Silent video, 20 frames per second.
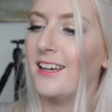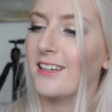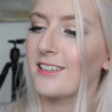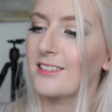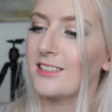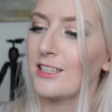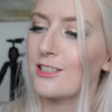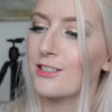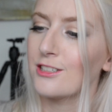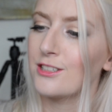
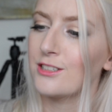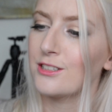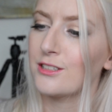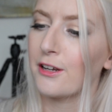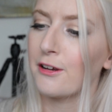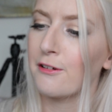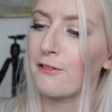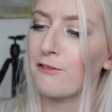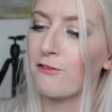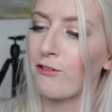Because they're just
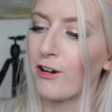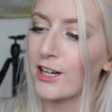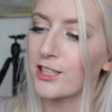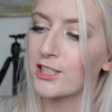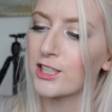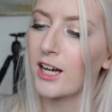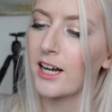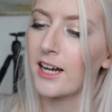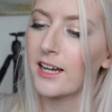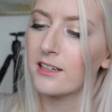so
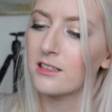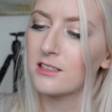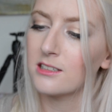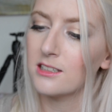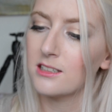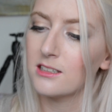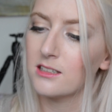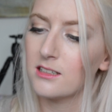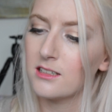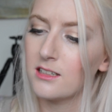
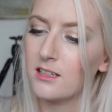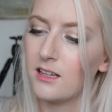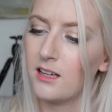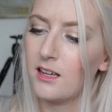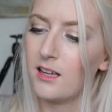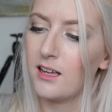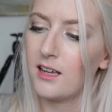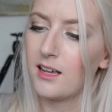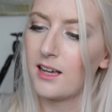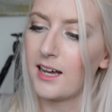fragile
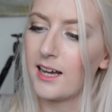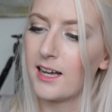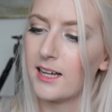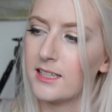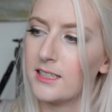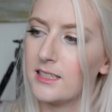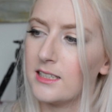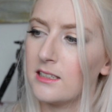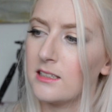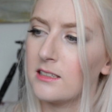
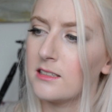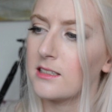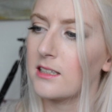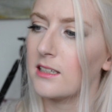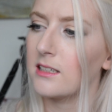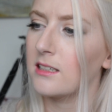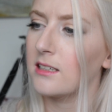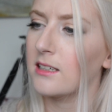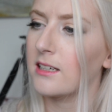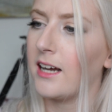and
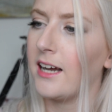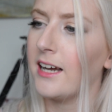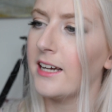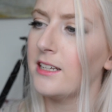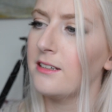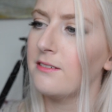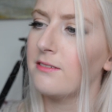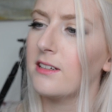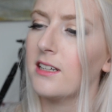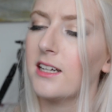
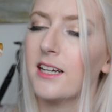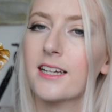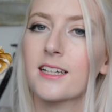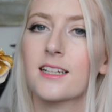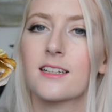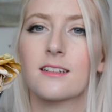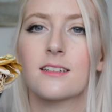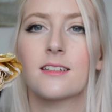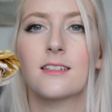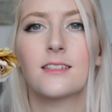kind of
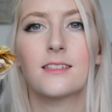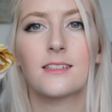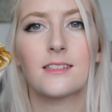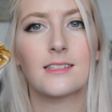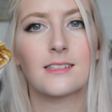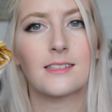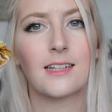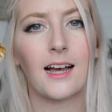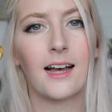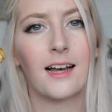like
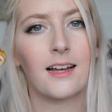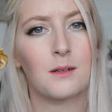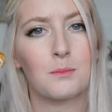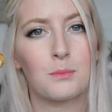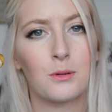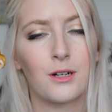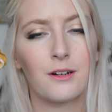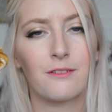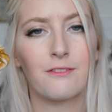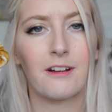sad
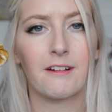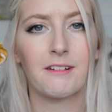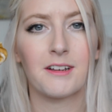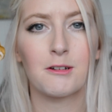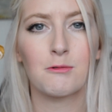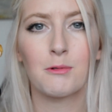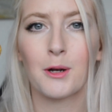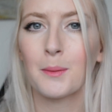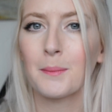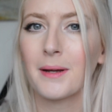but
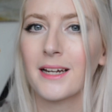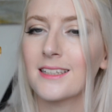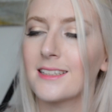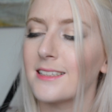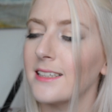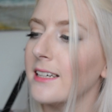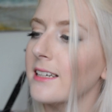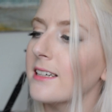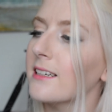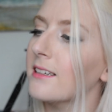very
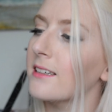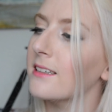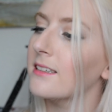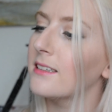romantic.